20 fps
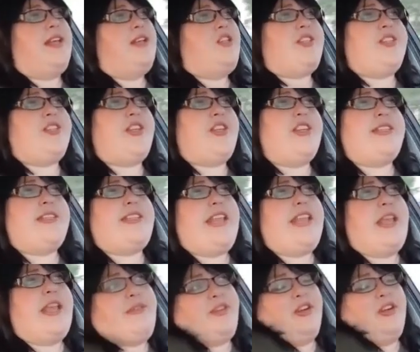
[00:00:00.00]
Just gonna
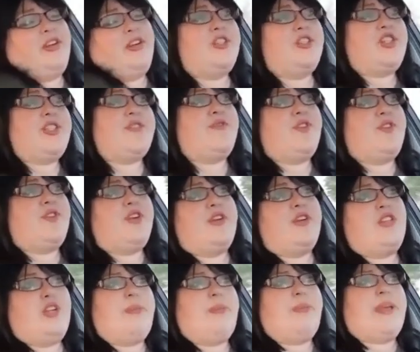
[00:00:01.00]
stay with her just for a
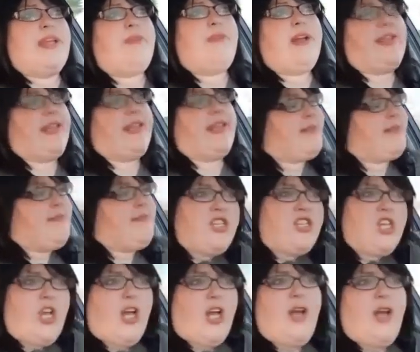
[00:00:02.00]
little bit while I get my
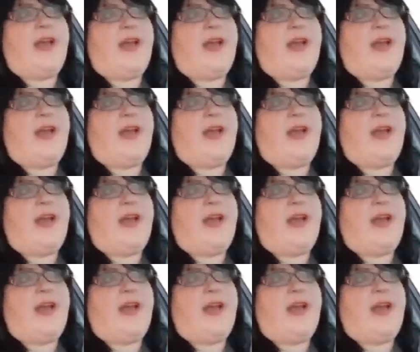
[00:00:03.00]
job.